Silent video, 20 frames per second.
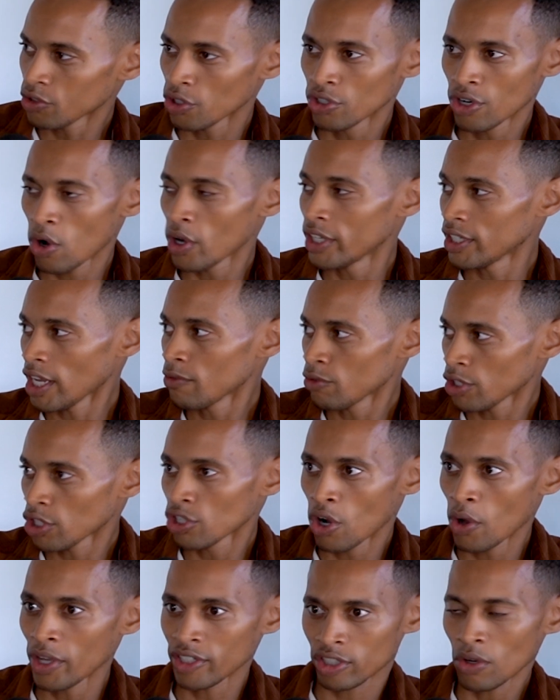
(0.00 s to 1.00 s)

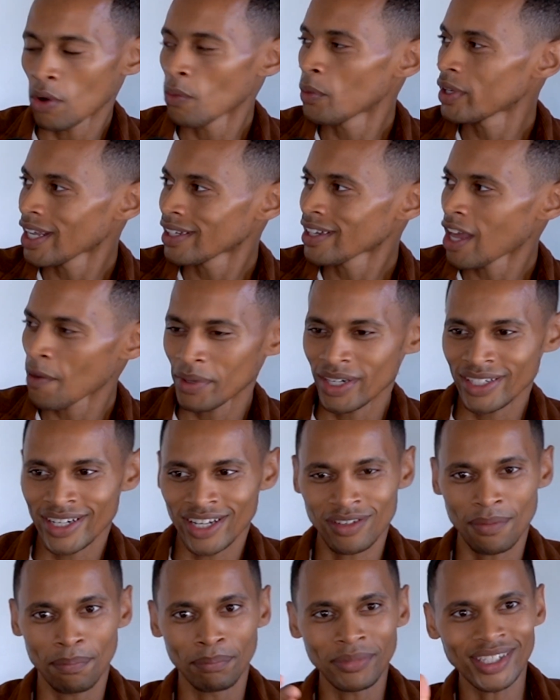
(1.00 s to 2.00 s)
and so when they left, but it
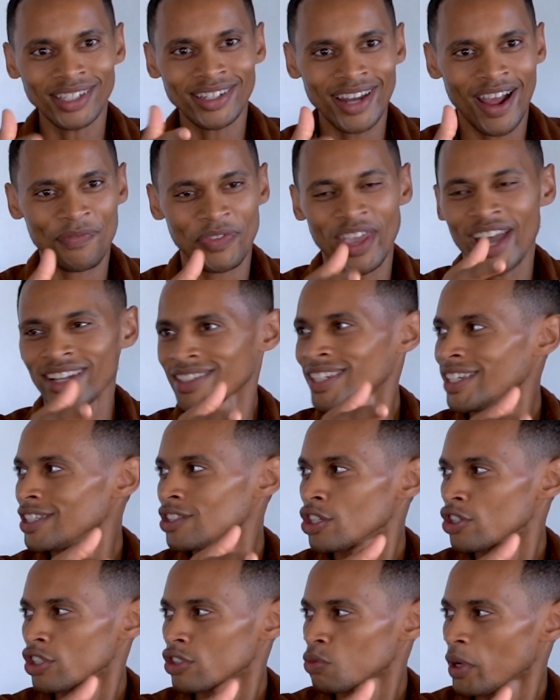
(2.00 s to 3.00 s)
doesn't mean that 10
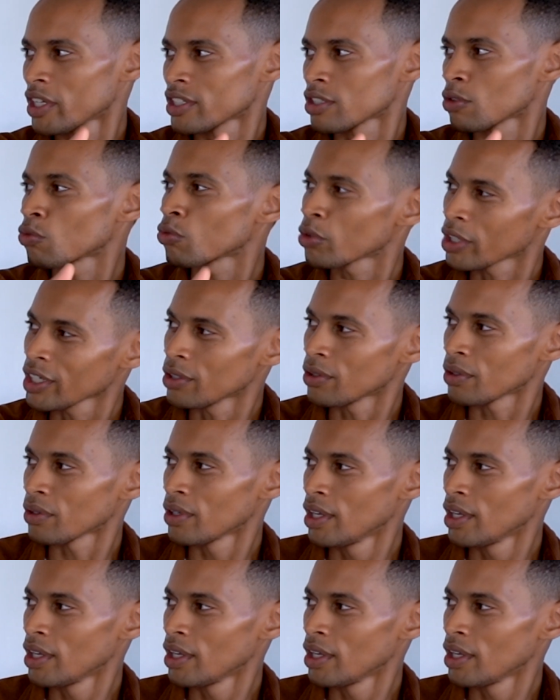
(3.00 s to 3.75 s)
years wasn't real.